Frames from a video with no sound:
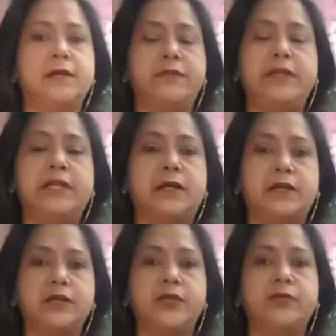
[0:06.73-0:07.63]
We'll
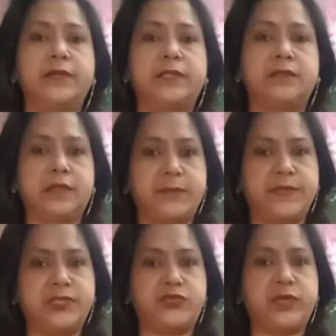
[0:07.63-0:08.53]
continue with
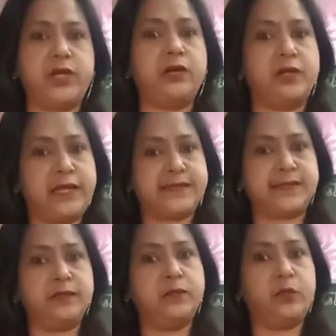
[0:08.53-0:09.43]
chemistry
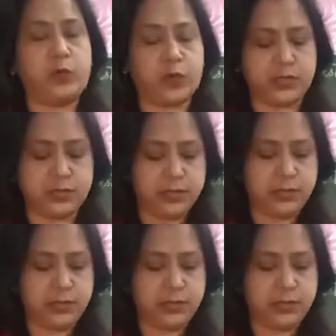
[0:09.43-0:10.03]
lesson water,